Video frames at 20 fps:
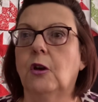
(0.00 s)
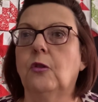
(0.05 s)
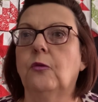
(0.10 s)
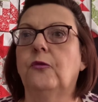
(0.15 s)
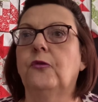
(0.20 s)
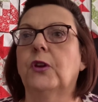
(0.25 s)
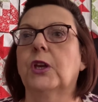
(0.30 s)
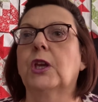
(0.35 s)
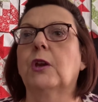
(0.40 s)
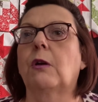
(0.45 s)

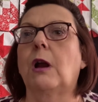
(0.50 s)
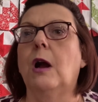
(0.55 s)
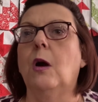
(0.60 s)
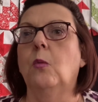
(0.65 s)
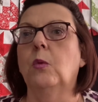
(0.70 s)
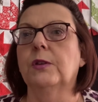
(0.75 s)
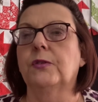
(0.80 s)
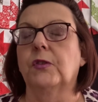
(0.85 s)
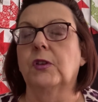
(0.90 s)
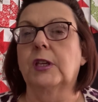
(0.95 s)
figure out
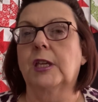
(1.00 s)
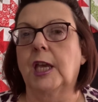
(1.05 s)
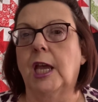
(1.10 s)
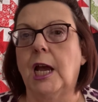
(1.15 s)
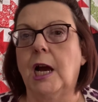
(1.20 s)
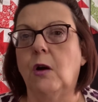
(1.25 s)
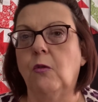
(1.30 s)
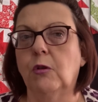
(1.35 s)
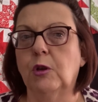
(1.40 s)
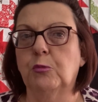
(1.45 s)
what the
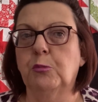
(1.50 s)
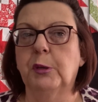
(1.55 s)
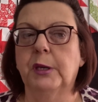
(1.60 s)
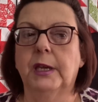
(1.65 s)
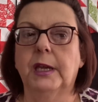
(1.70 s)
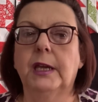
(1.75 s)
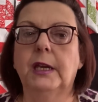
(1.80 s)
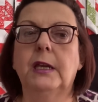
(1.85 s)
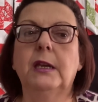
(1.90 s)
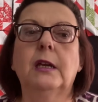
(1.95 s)
count would
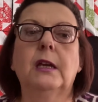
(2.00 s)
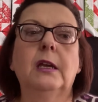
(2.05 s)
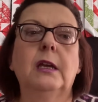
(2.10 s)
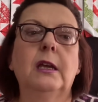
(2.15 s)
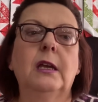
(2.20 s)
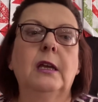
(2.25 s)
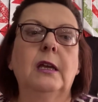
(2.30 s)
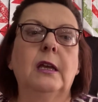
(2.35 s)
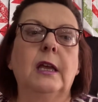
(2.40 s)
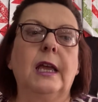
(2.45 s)
be,
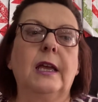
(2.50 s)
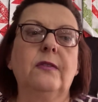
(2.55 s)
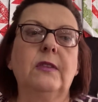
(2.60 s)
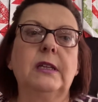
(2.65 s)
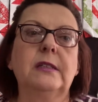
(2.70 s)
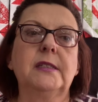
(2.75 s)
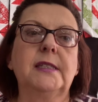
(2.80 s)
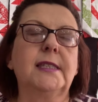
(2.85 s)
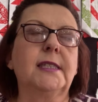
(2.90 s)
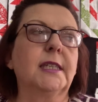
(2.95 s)
and
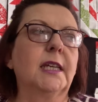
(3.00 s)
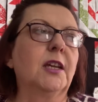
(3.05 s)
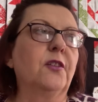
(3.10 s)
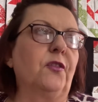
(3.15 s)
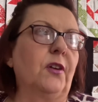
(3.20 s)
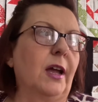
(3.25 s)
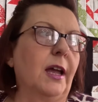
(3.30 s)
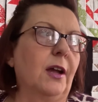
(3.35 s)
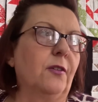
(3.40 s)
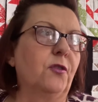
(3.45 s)
then see if
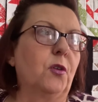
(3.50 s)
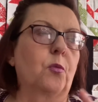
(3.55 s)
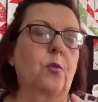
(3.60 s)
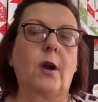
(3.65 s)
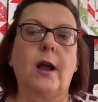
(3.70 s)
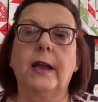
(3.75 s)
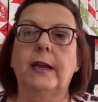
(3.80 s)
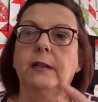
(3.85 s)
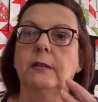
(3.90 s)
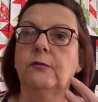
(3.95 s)
I have the
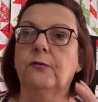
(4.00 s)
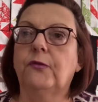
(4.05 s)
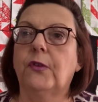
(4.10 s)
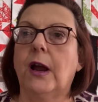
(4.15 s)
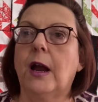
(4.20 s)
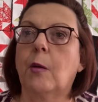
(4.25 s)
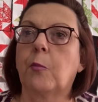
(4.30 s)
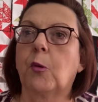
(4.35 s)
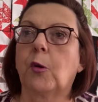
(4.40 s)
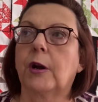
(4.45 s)
right
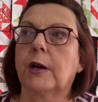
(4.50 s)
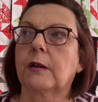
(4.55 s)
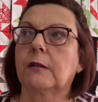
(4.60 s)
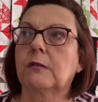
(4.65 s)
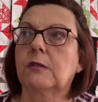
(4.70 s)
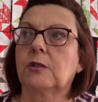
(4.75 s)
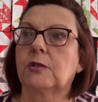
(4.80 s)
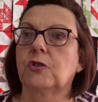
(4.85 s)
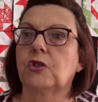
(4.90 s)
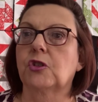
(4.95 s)

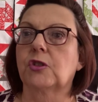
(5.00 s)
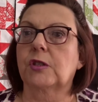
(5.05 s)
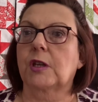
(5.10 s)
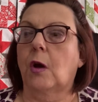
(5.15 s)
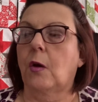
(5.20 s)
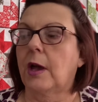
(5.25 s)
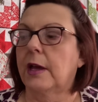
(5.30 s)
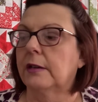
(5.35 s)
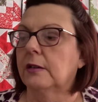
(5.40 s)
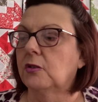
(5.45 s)
fabric to just go
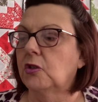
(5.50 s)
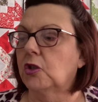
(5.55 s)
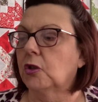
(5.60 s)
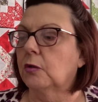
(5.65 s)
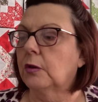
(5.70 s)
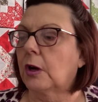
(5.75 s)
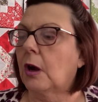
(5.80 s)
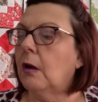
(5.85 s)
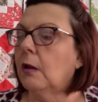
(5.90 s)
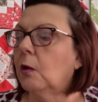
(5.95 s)
ahead and do
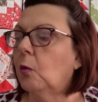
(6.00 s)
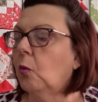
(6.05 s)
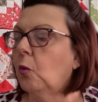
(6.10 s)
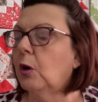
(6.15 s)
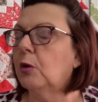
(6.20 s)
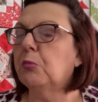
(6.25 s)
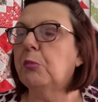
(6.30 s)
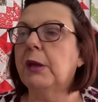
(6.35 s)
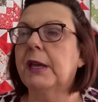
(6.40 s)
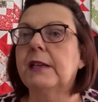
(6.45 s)
it all in
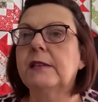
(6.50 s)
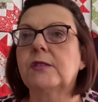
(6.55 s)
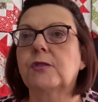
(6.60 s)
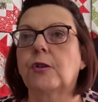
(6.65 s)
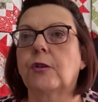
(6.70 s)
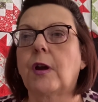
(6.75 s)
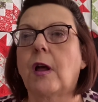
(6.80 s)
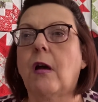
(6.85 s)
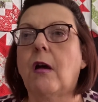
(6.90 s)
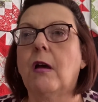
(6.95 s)
one piece
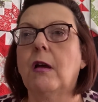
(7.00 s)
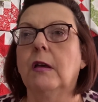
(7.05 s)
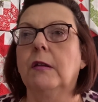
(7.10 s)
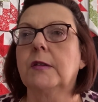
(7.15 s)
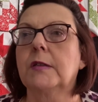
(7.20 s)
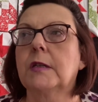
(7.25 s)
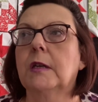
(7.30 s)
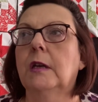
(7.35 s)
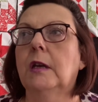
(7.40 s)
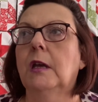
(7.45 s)
or
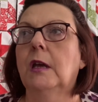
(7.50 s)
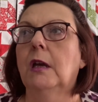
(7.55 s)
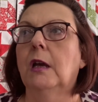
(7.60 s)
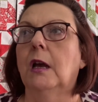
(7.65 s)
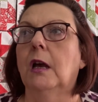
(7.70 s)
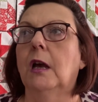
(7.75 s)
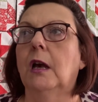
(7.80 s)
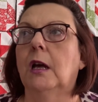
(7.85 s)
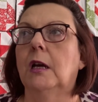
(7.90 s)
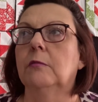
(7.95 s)
not.
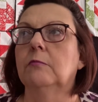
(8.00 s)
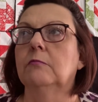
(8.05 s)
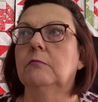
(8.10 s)
I